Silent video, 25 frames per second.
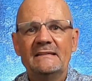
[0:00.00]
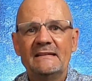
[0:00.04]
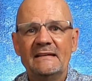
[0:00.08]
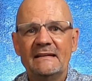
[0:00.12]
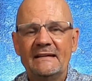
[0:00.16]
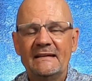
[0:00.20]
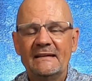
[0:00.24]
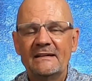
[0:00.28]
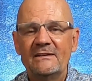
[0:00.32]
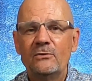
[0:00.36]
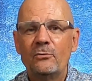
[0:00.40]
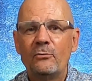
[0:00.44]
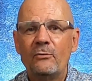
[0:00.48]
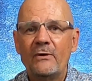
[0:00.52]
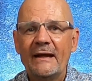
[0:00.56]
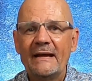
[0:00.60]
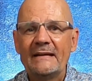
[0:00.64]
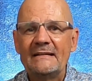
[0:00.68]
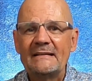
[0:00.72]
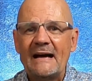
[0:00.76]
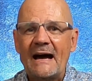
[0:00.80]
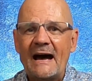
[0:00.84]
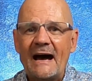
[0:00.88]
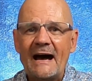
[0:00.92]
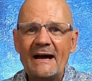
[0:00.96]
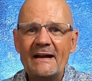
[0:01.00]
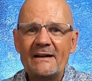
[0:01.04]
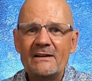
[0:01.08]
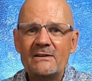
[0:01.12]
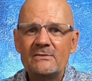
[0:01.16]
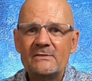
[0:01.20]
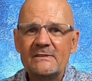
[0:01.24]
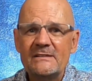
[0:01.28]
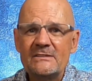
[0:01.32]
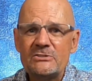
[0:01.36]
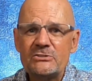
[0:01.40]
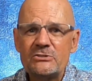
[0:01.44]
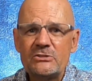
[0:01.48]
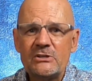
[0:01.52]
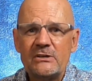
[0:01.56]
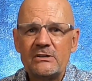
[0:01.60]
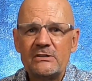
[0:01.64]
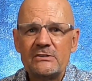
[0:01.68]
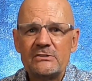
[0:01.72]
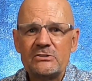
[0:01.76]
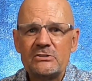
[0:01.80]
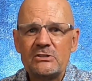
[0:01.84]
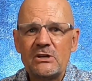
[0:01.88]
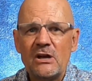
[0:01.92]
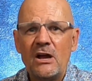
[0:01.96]
To get ranked higher in
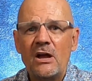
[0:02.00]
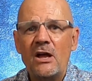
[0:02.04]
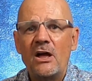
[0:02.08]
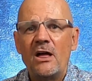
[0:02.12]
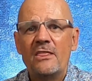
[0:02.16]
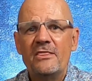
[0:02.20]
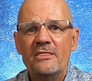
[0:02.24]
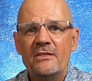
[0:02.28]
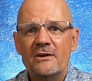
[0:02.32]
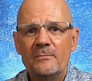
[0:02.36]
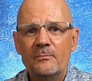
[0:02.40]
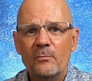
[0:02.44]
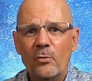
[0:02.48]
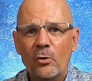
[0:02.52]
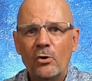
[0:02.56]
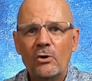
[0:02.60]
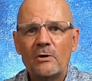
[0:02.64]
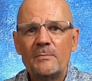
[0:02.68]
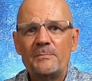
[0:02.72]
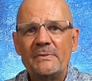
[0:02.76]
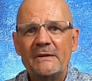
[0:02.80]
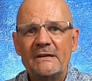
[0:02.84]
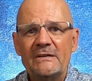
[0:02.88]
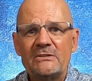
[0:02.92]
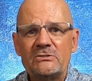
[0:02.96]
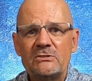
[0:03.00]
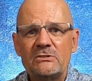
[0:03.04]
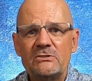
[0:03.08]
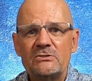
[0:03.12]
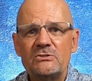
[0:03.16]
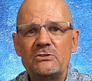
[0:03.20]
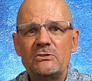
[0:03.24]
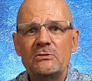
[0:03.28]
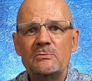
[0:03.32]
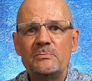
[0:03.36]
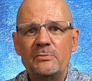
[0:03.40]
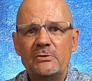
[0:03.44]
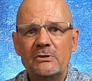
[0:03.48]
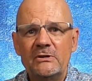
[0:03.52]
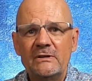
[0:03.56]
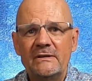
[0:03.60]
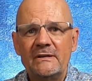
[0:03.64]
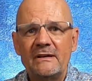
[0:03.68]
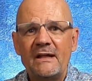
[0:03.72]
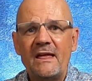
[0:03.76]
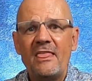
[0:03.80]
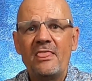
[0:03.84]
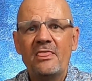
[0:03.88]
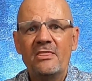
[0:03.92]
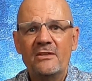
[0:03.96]
search, the more pictures you
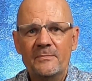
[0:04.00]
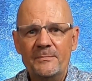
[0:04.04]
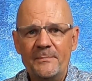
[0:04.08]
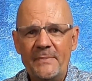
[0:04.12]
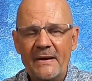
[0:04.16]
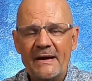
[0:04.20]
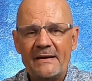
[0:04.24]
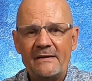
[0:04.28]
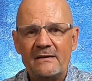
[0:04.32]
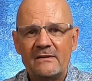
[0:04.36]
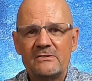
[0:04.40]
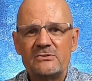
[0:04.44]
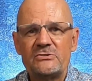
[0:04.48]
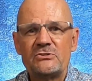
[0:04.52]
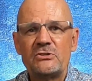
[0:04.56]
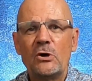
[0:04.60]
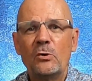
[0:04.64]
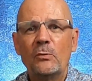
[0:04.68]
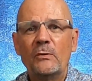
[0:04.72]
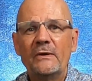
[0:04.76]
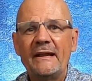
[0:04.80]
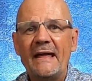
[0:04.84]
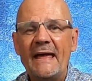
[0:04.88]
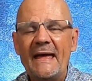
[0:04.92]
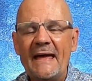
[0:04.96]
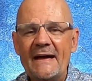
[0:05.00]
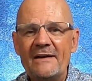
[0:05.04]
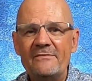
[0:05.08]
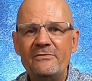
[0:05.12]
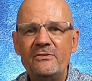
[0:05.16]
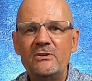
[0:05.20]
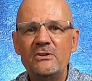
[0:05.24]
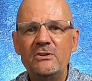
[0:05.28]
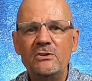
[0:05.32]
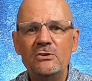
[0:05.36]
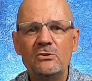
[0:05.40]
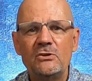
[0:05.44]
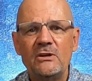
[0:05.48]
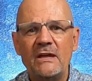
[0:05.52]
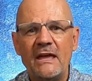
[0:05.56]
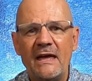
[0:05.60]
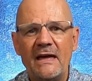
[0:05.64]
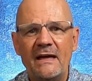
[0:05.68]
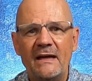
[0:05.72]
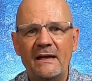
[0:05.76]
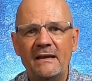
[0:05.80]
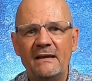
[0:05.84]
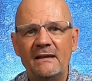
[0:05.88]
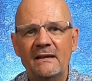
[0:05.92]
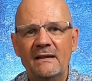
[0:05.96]
put, the better. So whenever you
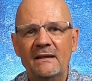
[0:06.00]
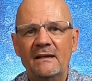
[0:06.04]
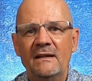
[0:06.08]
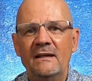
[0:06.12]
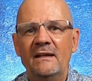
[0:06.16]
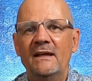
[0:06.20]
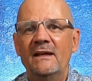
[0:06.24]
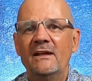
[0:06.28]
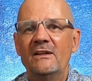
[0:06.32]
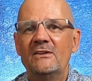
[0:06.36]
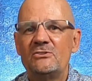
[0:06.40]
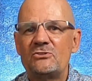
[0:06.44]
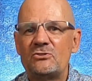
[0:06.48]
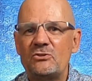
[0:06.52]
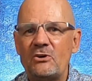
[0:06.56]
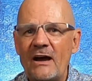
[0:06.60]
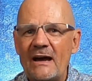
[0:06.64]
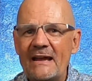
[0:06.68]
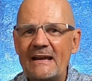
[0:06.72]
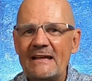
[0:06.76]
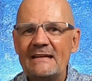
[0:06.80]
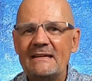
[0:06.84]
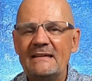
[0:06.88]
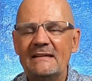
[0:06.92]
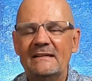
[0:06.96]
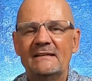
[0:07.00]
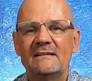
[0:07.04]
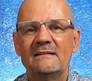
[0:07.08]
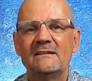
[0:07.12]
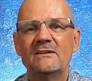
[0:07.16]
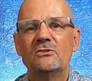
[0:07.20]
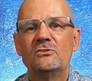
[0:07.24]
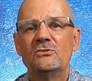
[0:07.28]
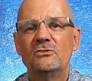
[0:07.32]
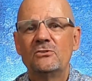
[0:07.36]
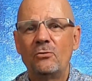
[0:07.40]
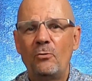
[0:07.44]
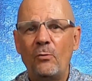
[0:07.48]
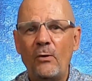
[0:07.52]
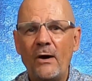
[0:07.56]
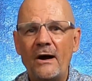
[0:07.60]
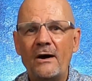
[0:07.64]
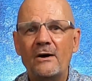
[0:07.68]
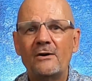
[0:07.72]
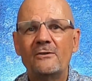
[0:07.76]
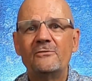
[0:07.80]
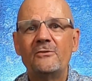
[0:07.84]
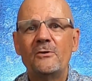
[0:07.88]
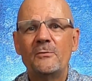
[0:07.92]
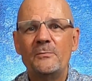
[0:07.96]
can, try to get
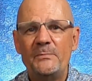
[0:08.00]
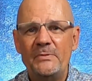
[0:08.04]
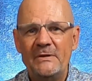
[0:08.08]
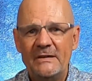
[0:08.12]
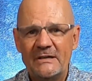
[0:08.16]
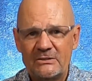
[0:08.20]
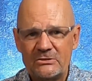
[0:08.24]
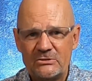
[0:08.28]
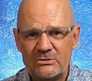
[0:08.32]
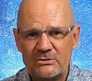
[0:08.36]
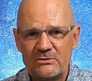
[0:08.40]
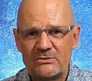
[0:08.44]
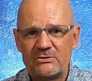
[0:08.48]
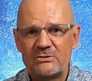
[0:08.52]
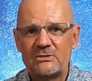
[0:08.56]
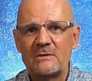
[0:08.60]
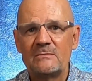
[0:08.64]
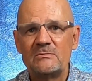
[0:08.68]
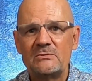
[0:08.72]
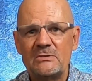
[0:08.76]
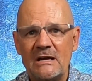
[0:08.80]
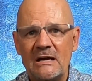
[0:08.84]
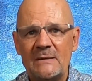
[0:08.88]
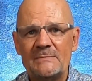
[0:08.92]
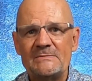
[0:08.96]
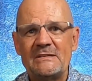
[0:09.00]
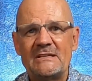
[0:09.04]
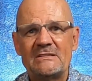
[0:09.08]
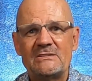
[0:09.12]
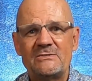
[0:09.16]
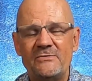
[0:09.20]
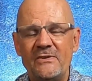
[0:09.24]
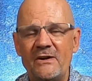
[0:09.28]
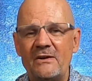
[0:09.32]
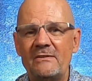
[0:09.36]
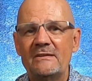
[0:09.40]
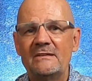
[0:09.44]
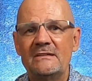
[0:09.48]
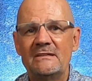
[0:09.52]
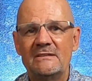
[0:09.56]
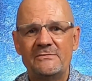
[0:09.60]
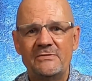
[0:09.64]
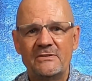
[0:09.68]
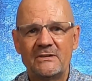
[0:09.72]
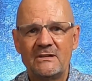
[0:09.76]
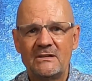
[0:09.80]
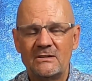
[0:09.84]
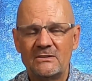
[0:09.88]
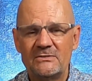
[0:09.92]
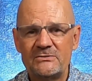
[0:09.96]
12 pictures. Sometimes that's very
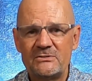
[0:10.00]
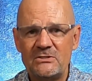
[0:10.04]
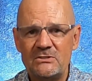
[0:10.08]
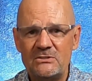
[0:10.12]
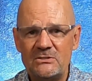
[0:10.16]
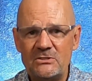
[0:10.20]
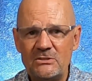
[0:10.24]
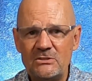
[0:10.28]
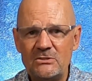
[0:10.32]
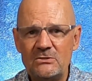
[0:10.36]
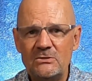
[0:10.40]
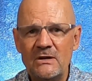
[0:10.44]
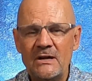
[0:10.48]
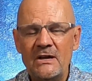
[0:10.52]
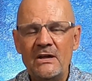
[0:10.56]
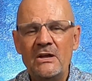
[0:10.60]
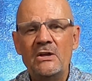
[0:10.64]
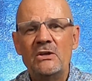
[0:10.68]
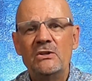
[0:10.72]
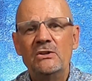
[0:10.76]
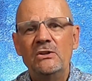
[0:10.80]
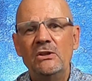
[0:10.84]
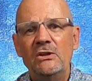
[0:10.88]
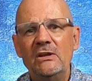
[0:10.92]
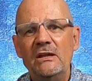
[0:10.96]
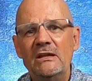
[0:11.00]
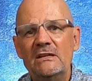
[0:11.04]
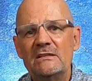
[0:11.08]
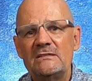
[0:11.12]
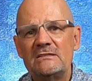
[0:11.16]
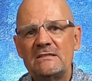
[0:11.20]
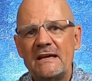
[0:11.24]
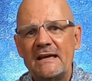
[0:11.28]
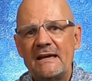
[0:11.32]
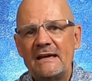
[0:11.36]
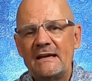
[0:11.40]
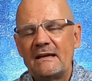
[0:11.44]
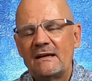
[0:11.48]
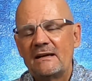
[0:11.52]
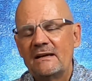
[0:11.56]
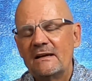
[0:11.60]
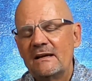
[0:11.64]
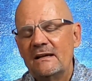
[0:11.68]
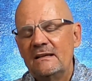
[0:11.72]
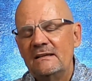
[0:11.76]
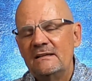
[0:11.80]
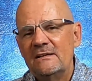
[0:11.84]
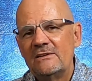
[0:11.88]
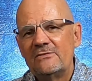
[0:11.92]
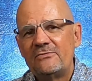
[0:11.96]
difficult to do. You need to take
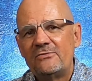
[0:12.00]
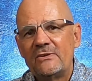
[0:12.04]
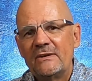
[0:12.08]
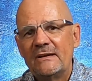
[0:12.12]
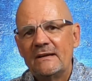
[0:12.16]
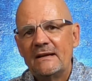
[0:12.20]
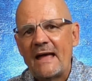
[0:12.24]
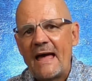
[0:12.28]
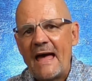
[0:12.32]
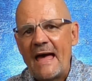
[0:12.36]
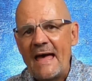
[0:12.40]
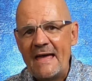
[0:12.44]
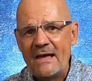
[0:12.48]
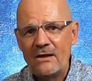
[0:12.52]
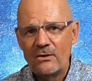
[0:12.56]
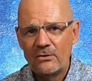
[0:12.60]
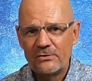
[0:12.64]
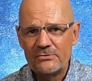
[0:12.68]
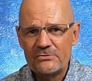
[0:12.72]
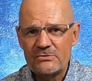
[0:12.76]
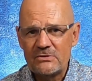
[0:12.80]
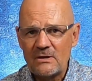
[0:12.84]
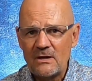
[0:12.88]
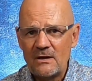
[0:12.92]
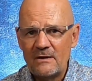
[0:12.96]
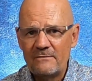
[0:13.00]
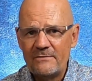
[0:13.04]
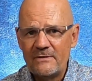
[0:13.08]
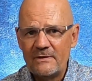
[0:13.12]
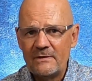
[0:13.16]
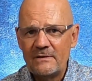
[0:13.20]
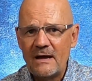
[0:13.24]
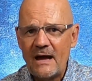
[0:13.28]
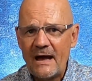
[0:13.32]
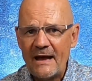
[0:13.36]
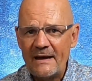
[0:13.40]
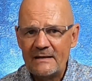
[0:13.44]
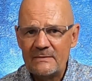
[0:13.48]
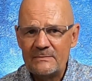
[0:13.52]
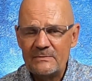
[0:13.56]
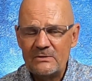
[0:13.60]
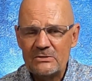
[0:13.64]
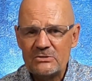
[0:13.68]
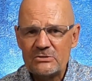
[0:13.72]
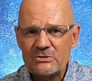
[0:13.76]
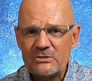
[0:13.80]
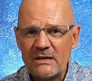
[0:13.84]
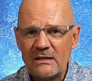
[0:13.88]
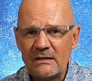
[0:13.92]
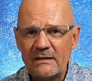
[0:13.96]
different angles of the item
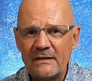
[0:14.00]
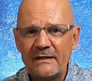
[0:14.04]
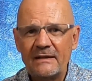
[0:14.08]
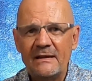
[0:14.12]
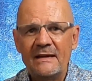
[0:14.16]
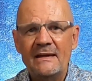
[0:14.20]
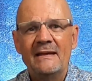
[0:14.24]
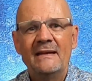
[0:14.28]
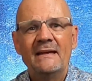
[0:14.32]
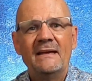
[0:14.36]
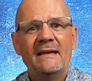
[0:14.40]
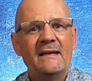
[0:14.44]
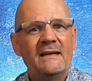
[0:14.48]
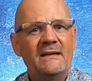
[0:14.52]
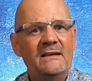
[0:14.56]
you're selling.